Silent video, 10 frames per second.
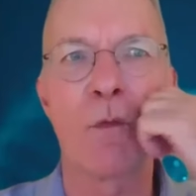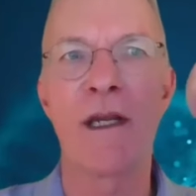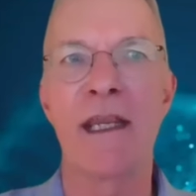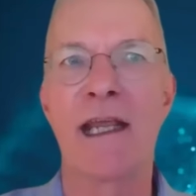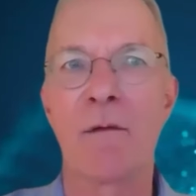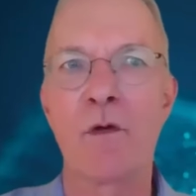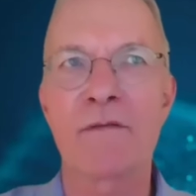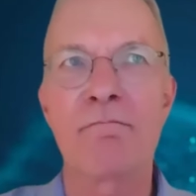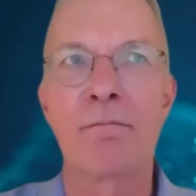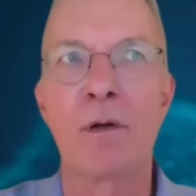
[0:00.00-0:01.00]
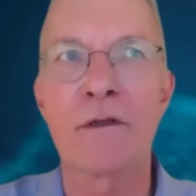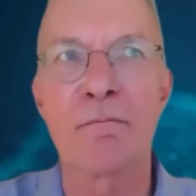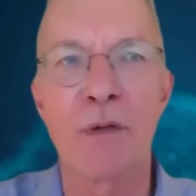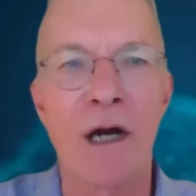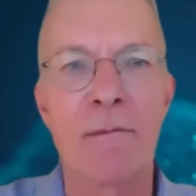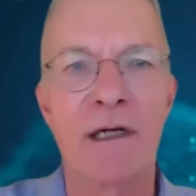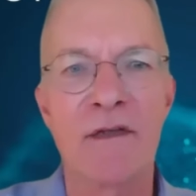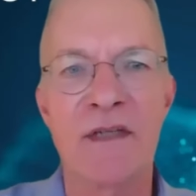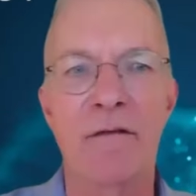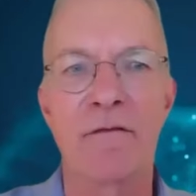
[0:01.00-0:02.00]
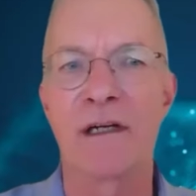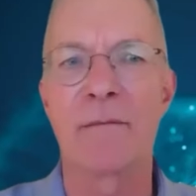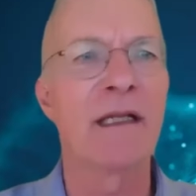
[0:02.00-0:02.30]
working out what's primary and secondary.